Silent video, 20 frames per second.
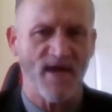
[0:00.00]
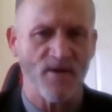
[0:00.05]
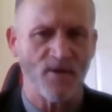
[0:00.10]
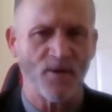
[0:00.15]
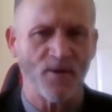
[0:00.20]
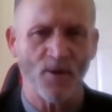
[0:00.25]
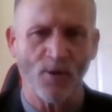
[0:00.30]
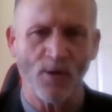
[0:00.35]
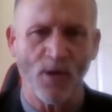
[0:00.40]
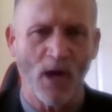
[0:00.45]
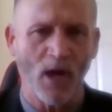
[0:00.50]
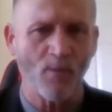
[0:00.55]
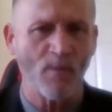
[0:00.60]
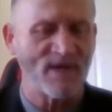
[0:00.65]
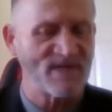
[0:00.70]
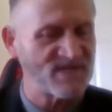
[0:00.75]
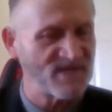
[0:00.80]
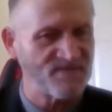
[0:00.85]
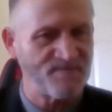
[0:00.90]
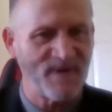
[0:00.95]
You go a long
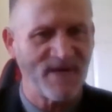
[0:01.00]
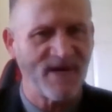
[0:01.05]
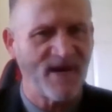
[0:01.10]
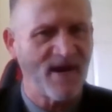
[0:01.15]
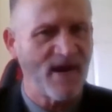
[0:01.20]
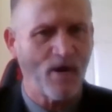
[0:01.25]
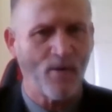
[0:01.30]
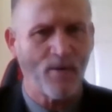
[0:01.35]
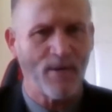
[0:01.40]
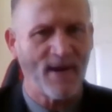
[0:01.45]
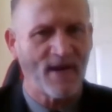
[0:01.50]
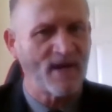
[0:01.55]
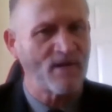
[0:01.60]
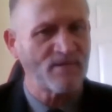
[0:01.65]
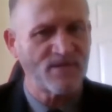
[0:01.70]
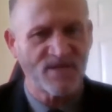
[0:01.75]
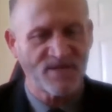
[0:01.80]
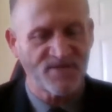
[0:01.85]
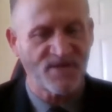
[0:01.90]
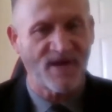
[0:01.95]
ways. Because being a heroin addict, it
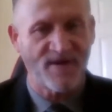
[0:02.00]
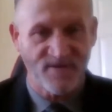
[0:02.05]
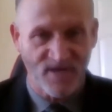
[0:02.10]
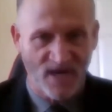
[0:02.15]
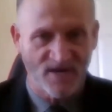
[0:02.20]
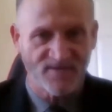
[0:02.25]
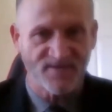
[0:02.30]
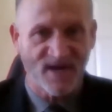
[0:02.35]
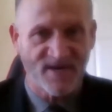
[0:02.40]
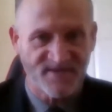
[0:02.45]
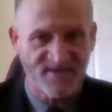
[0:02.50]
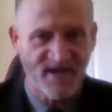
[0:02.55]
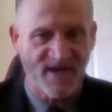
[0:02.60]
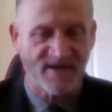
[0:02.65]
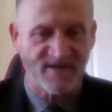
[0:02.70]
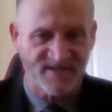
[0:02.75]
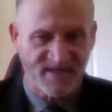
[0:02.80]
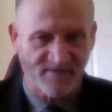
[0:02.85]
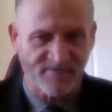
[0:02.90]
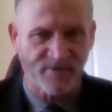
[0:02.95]
was just, as I
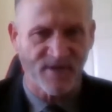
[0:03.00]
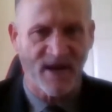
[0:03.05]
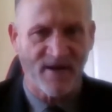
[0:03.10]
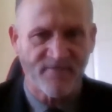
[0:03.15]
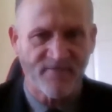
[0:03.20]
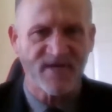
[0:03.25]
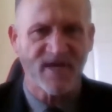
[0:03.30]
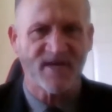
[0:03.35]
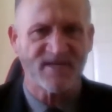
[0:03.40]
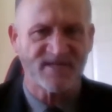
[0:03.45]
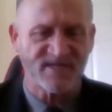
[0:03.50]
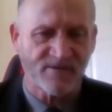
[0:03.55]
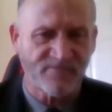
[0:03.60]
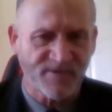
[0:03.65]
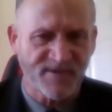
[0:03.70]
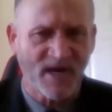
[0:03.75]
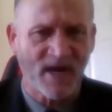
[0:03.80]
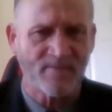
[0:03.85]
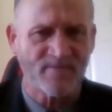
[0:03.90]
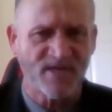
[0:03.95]
said, every day,
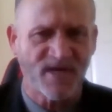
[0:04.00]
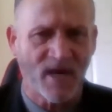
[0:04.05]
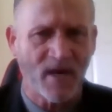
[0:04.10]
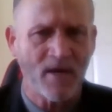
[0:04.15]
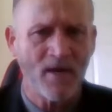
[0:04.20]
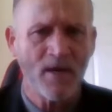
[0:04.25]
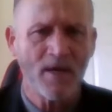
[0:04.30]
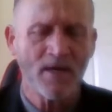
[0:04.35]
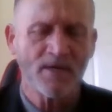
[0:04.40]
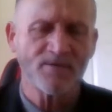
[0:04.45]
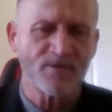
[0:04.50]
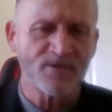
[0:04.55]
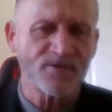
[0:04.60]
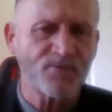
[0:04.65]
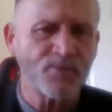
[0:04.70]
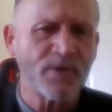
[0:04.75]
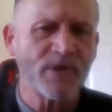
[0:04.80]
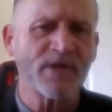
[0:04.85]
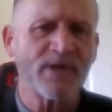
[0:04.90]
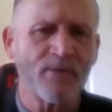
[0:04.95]
several times a day. So it was
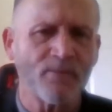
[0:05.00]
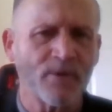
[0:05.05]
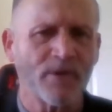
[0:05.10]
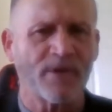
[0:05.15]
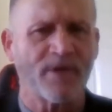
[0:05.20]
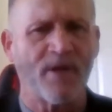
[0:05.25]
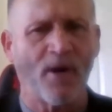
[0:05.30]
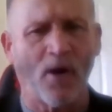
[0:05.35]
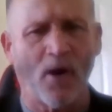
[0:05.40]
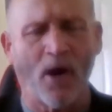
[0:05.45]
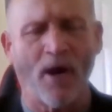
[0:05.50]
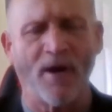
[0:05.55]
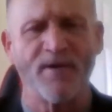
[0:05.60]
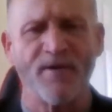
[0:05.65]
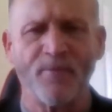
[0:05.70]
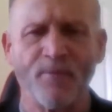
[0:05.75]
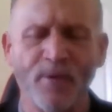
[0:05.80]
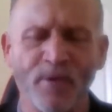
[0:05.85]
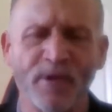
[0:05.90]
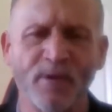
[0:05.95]
really, really
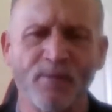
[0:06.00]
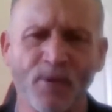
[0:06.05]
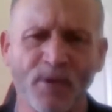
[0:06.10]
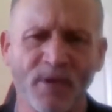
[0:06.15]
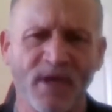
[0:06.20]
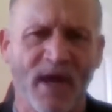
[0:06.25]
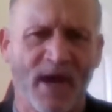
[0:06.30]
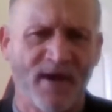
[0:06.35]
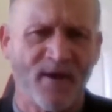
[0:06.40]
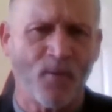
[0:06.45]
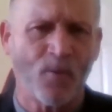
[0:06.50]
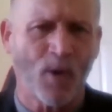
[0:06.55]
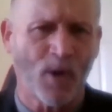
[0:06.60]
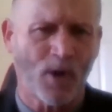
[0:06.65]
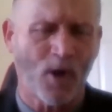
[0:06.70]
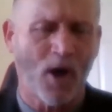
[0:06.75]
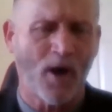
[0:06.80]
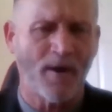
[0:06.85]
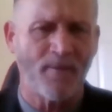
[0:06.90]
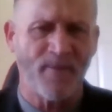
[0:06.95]
hard. You really, really had to
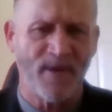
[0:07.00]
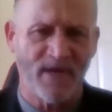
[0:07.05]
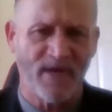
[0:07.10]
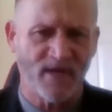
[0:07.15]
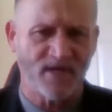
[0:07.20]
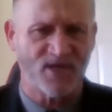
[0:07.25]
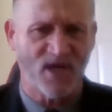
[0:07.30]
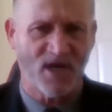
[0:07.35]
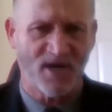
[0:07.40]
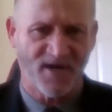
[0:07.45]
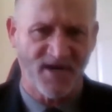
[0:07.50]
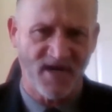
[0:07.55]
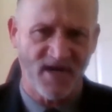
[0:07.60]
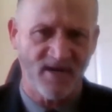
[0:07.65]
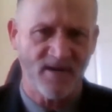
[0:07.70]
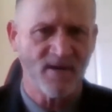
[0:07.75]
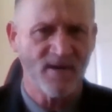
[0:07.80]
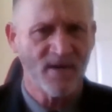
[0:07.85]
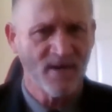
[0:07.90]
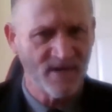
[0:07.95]
work hard at being a
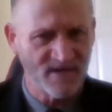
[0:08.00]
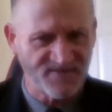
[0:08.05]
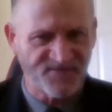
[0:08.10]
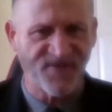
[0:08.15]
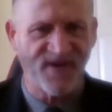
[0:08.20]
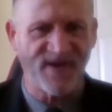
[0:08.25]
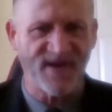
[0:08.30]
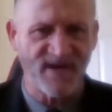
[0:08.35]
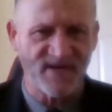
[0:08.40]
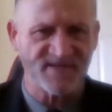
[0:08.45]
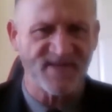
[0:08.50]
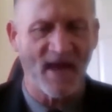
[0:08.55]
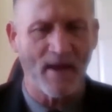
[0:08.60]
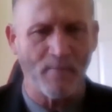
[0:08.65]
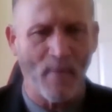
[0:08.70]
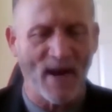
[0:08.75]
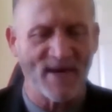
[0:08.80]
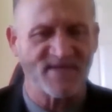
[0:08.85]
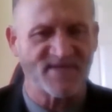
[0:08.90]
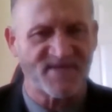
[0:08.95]
junkie, as funny as
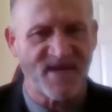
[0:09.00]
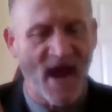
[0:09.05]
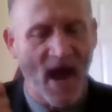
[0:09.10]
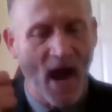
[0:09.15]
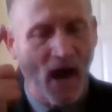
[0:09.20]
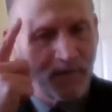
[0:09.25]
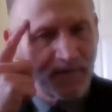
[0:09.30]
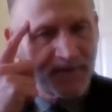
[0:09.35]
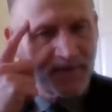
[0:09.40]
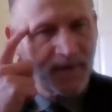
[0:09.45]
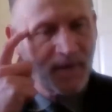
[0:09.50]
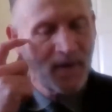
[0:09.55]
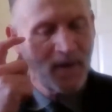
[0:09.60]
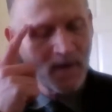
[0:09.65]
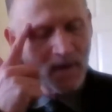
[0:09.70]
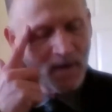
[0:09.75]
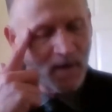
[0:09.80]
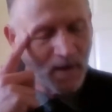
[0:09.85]
that might sound.